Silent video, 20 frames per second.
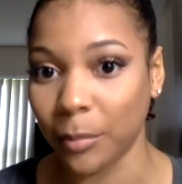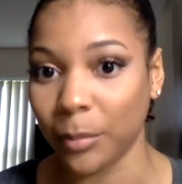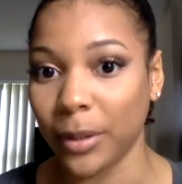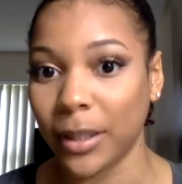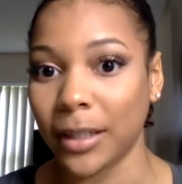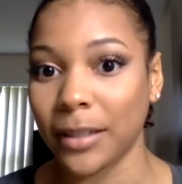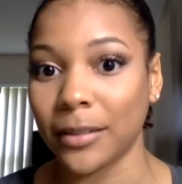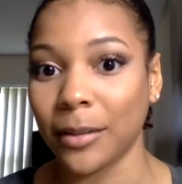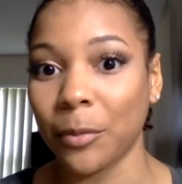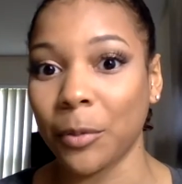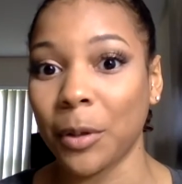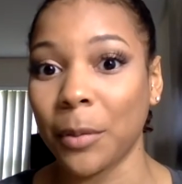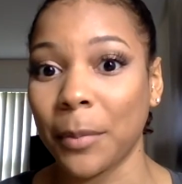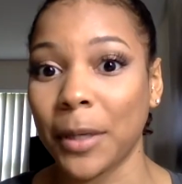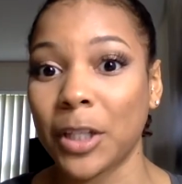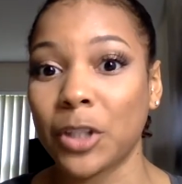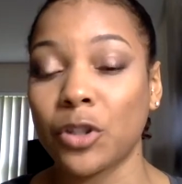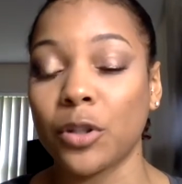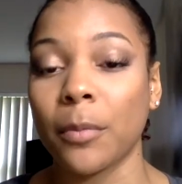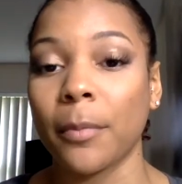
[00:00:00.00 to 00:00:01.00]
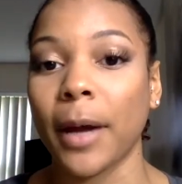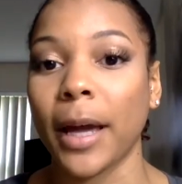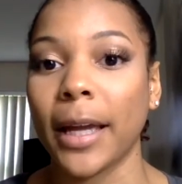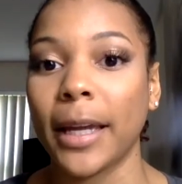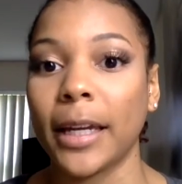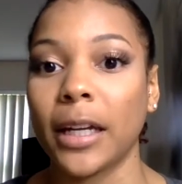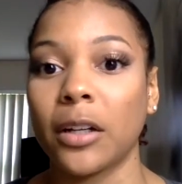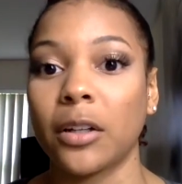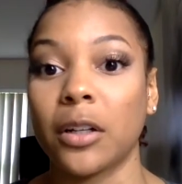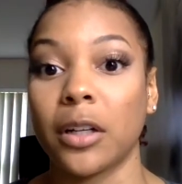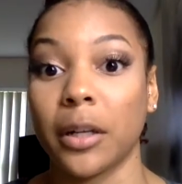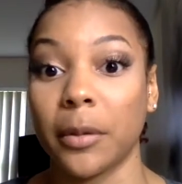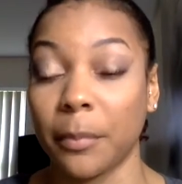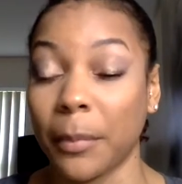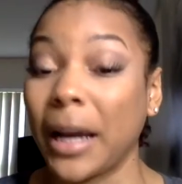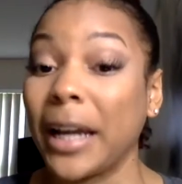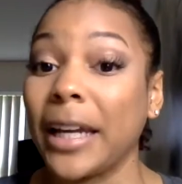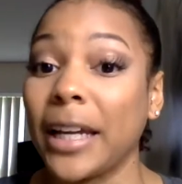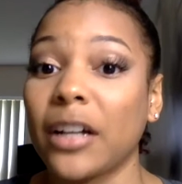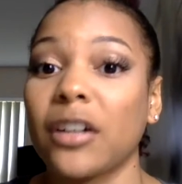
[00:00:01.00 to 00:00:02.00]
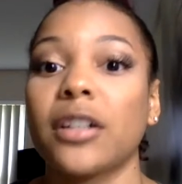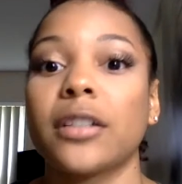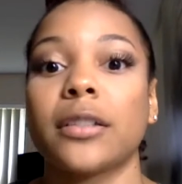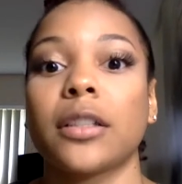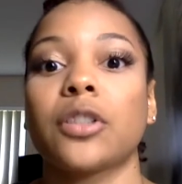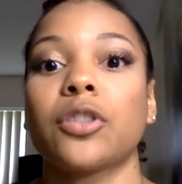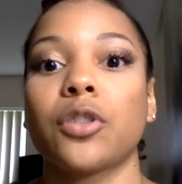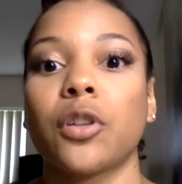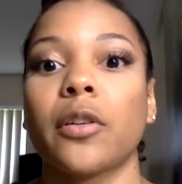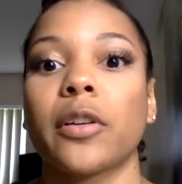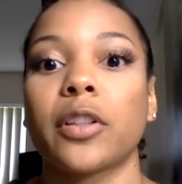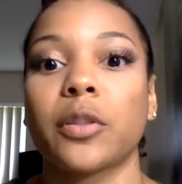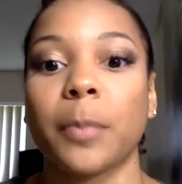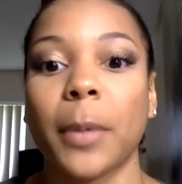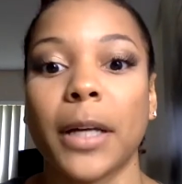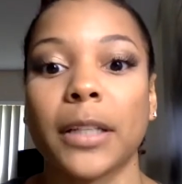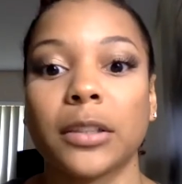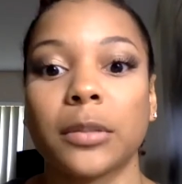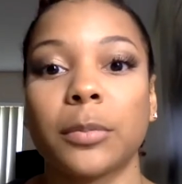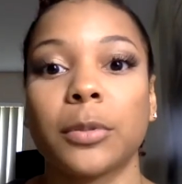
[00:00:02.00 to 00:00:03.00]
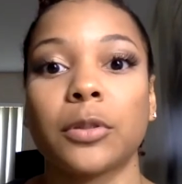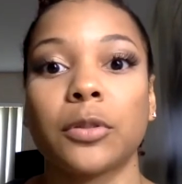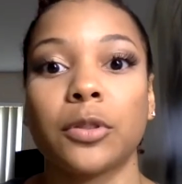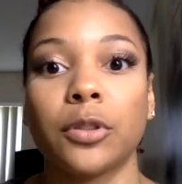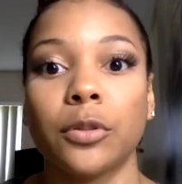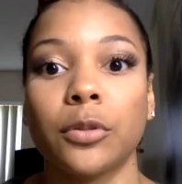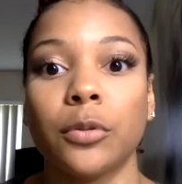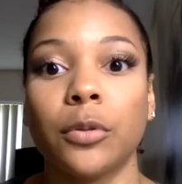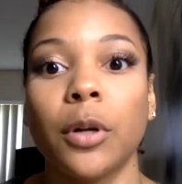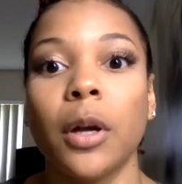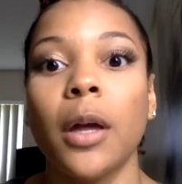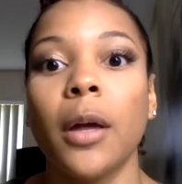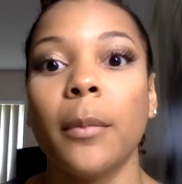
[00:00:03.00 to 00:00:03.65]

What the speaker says: because I want to make sure my hair is as strong as possible to